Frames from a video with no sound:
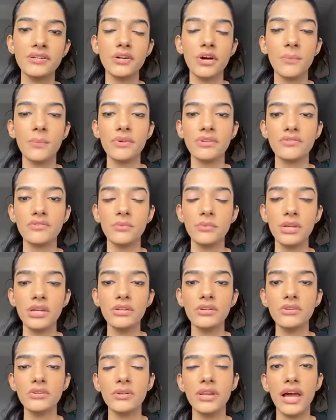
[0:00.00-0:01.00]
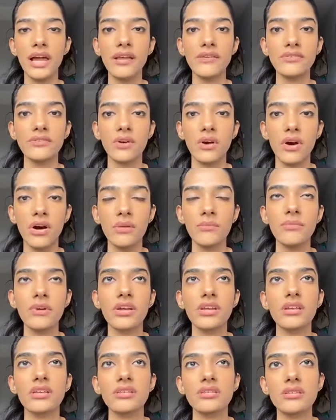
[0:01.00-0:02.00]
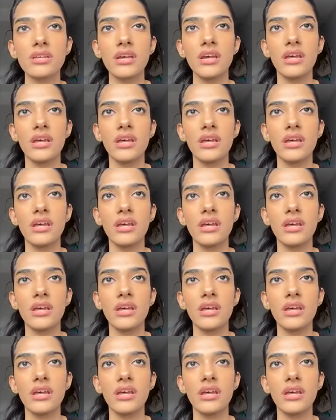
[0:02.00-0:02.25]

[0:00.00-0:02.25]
topics for me to do lives on, because